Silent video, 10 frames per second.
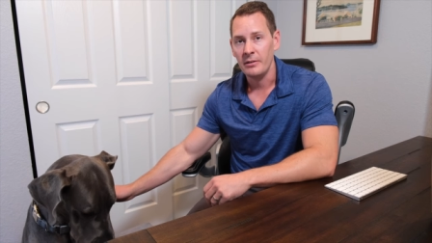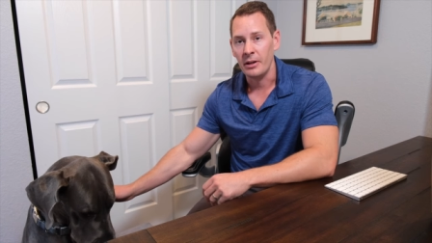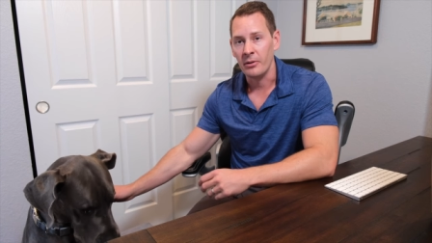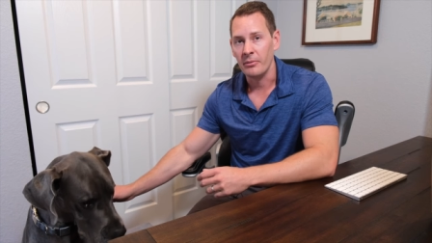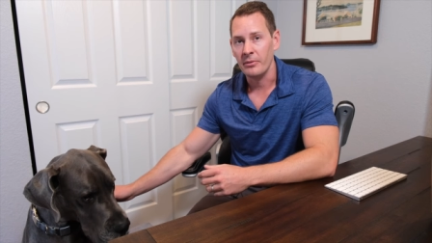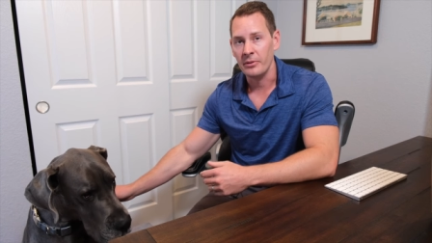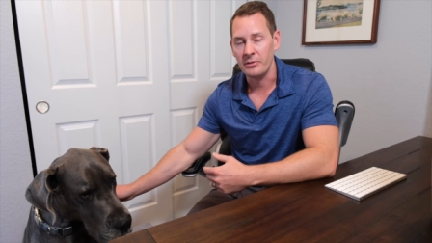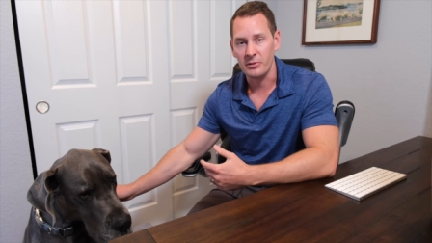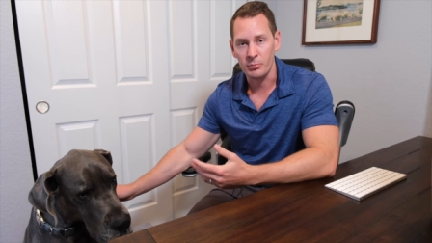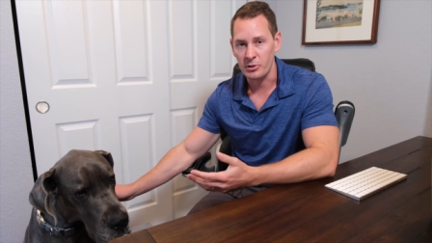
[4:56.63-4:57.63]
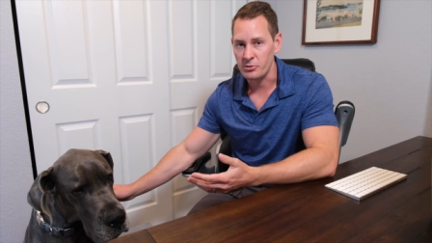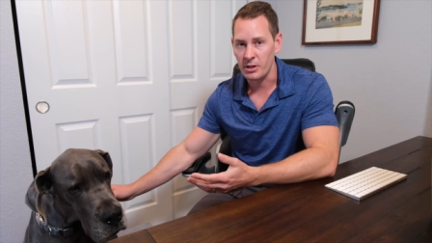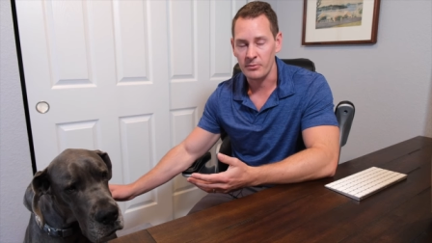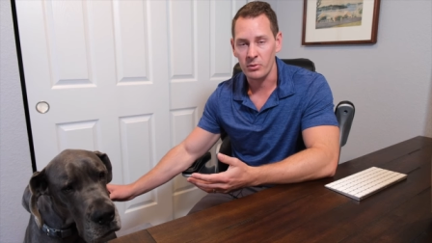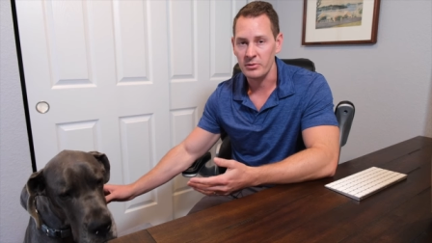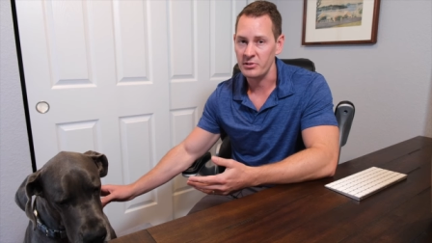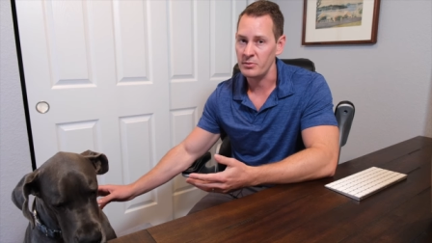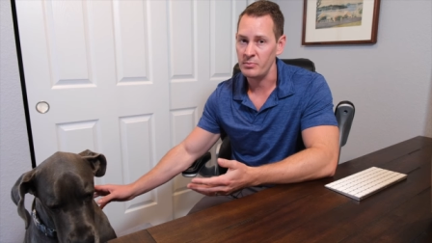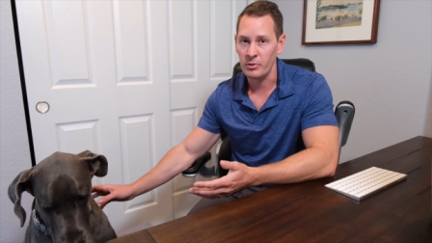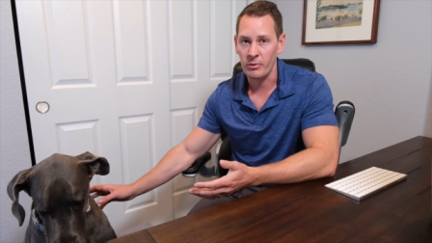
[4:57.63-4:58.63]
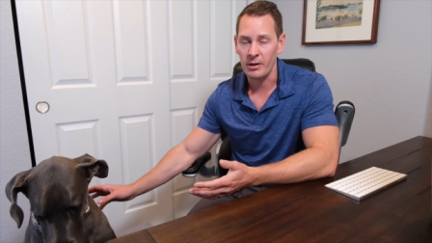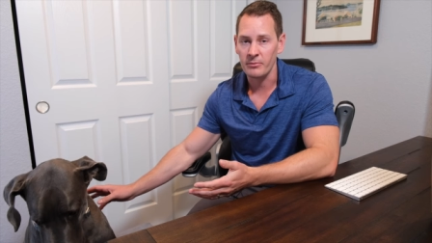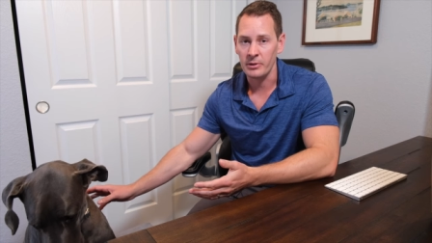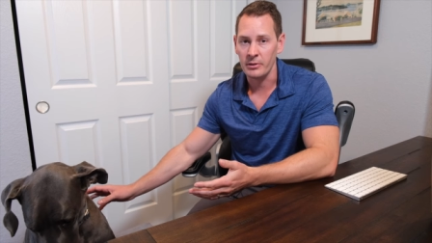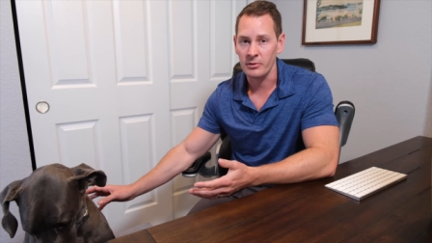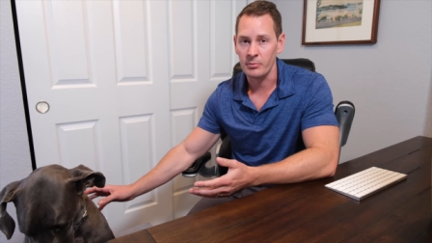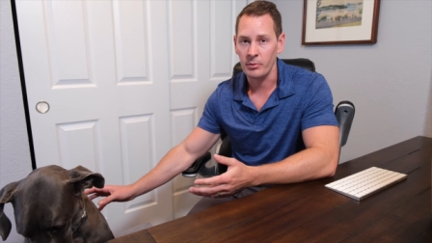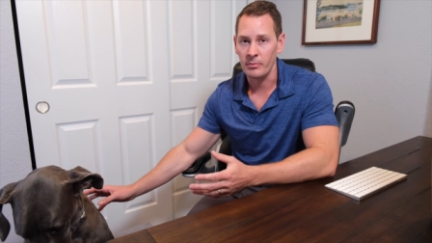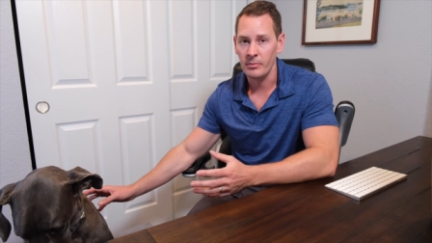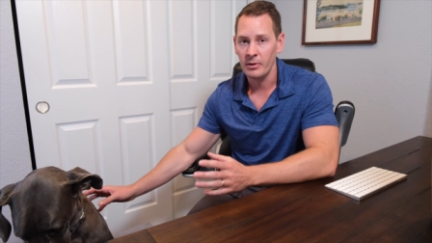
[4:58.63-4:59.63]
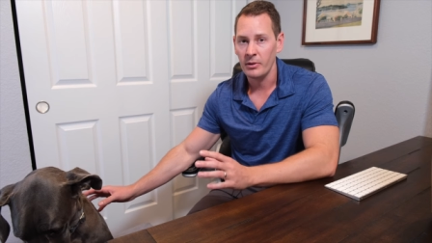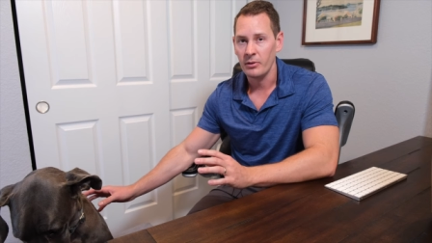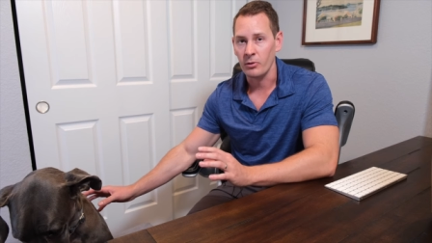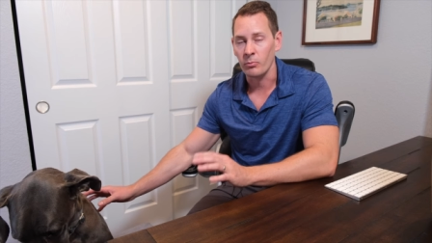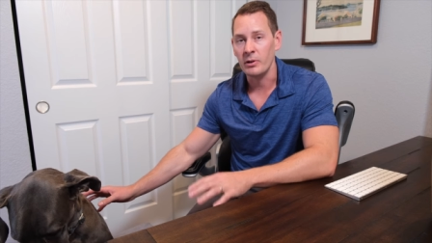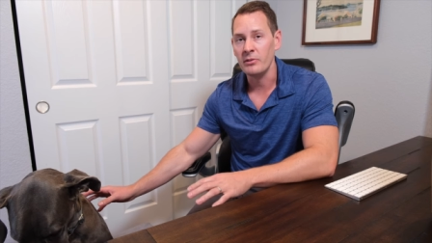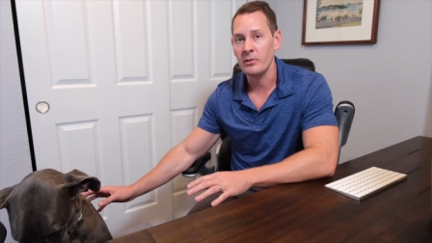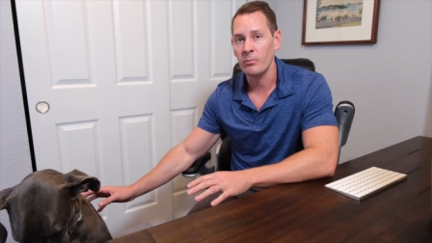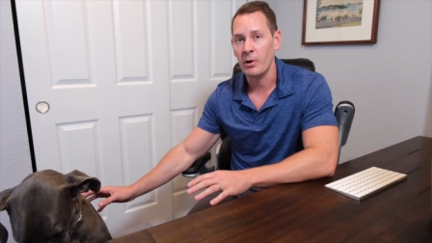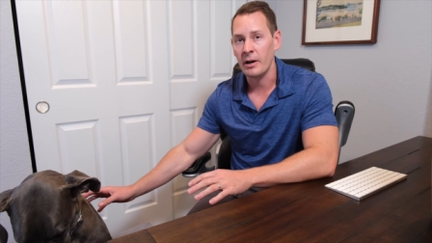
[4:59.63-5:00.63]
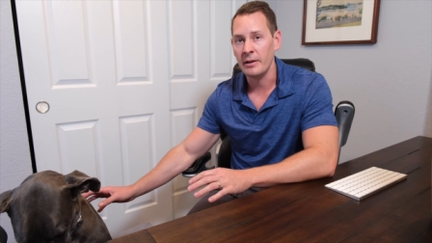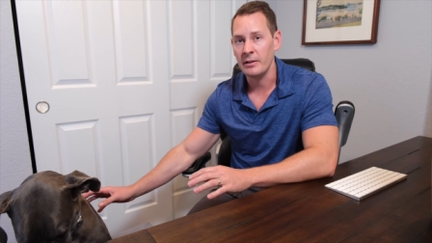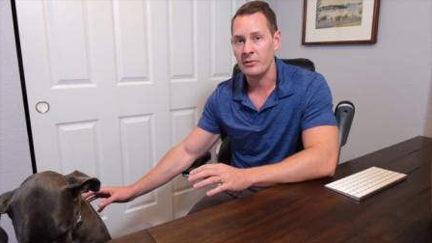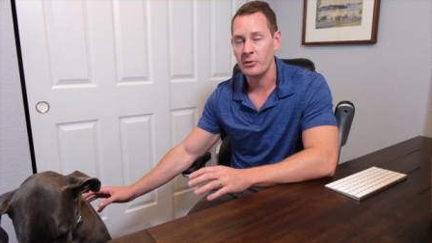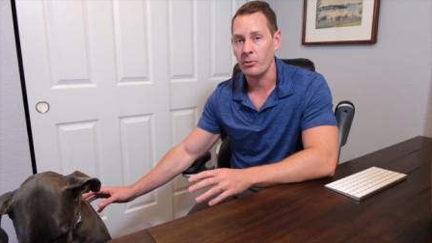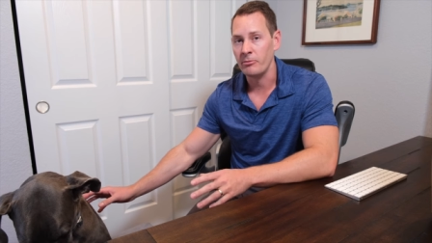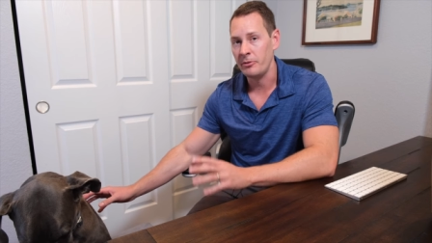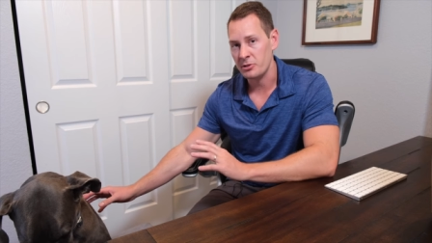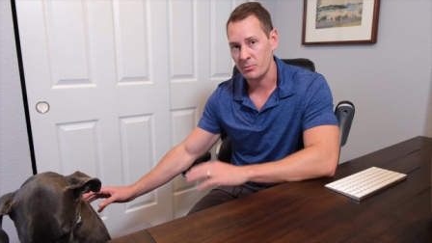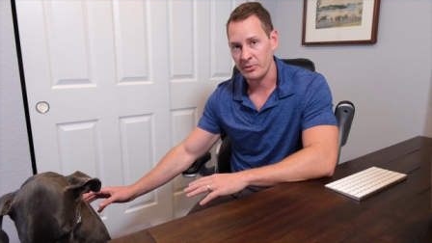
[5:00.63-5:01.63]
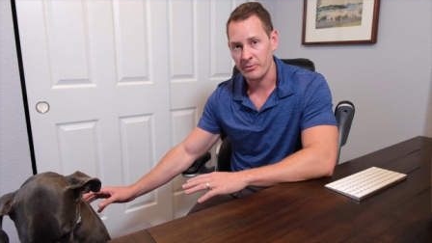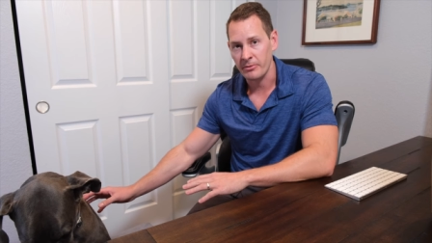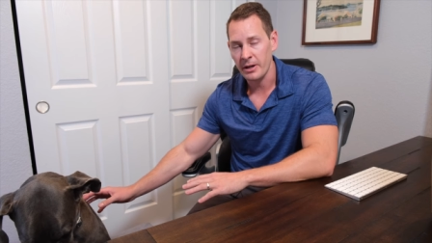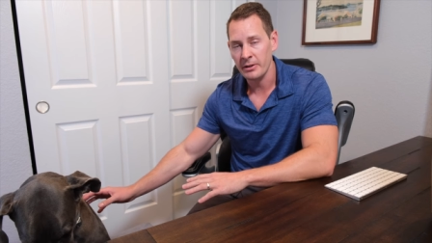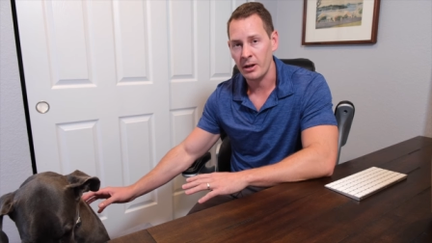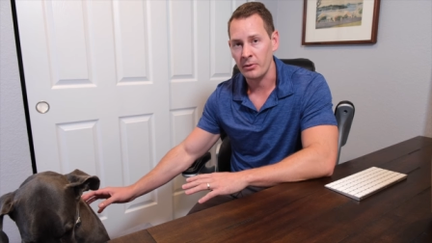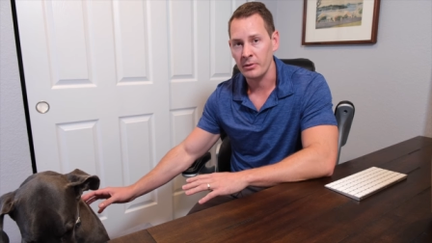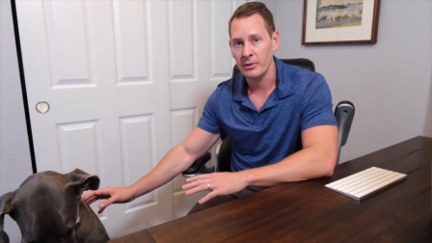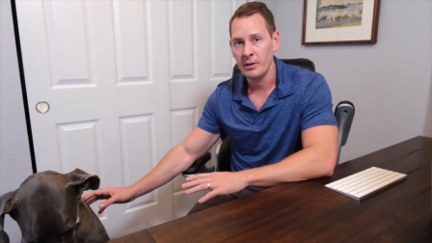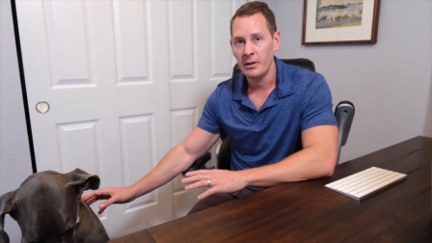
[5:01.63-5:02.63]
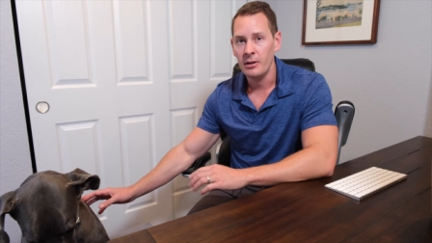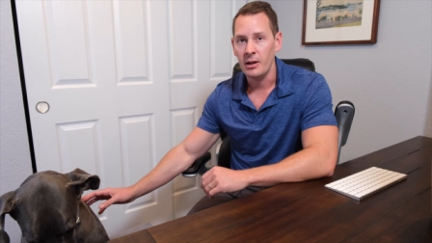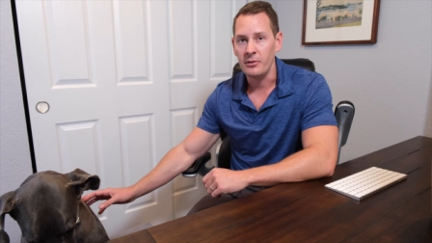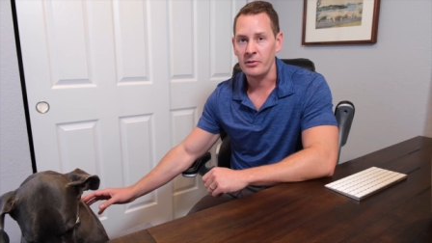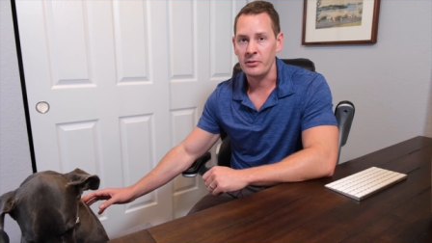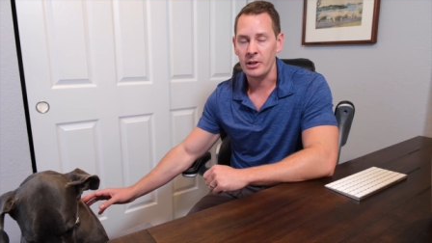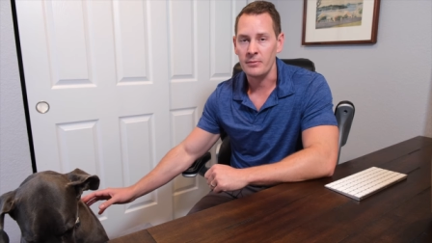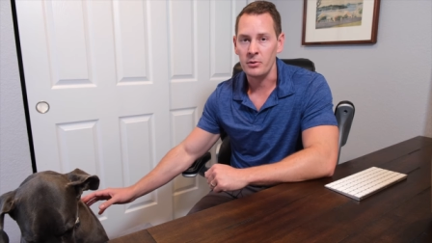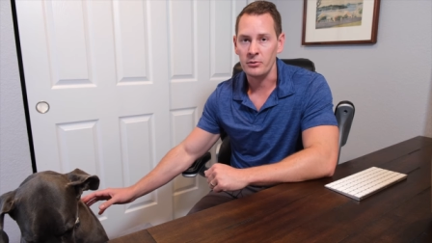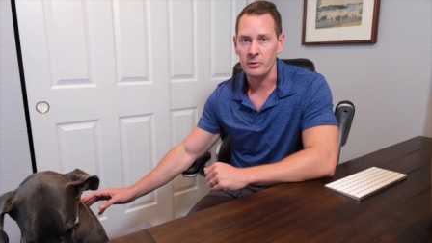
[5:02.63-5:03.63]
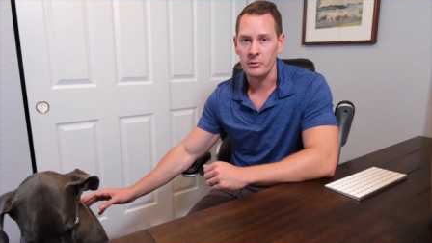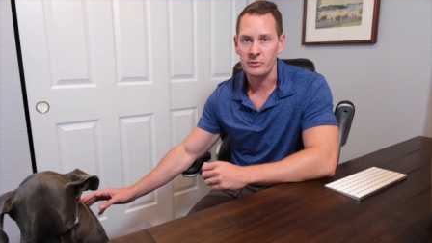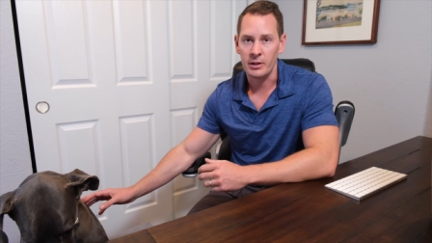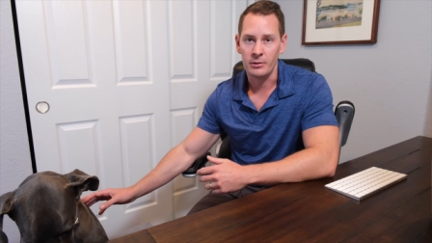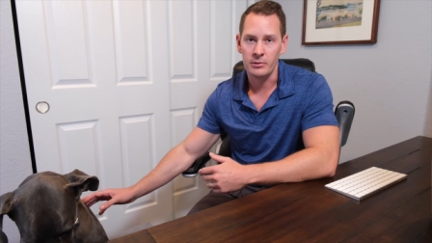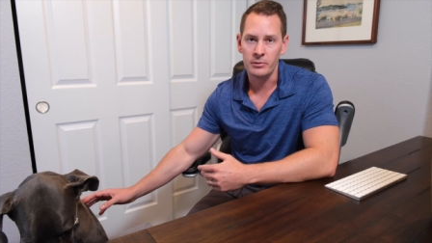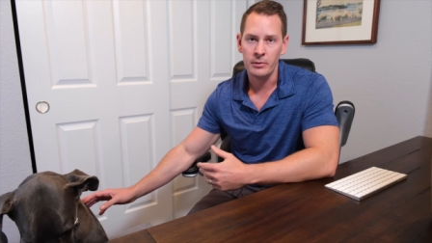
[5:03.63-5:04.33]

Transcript: Now this is pretty straightforward, this has been around for years, but the reason why it's so efficient with the Fi color is instead of using your standard